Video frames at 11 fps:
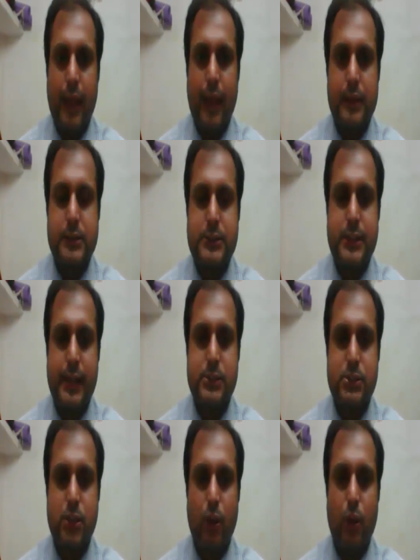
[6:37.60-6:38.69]

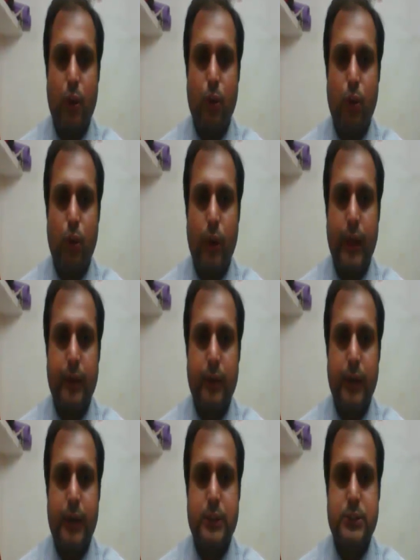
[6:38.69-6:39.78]

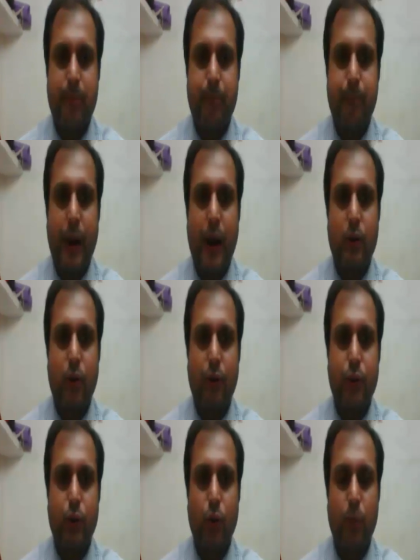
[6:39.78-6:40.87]
it is a part
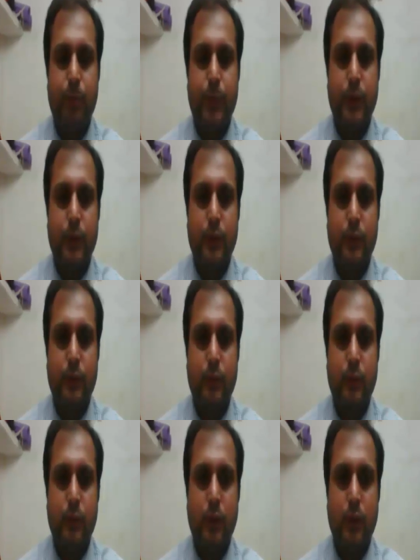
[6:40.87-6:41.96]
of Europe.
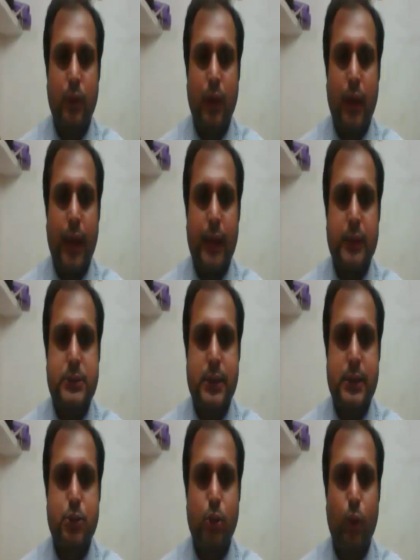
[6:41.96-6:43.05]

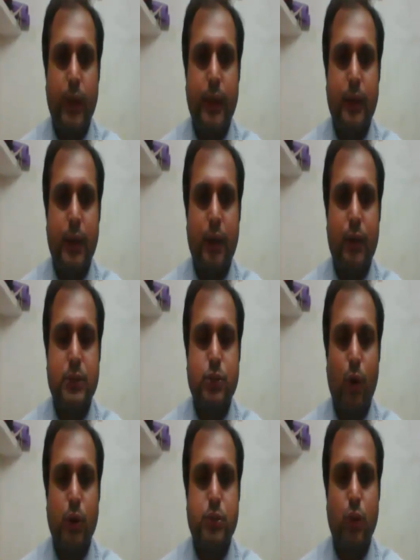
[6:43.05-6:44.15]
Alsace-Lorraine, it was
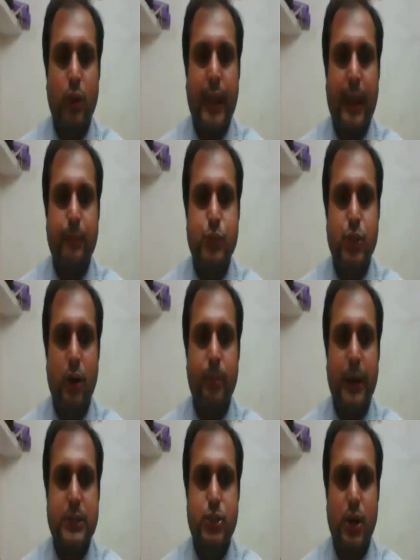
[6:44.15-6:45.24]
also captured
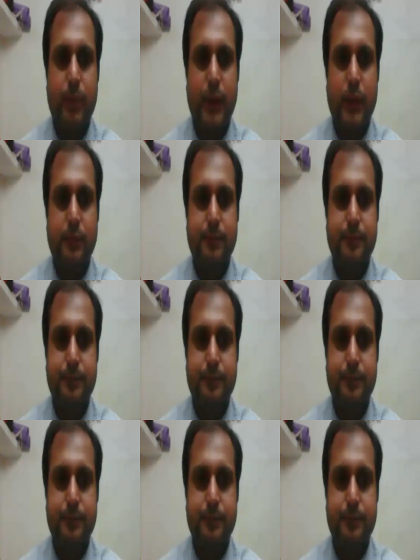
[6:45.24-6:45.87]
by Germany.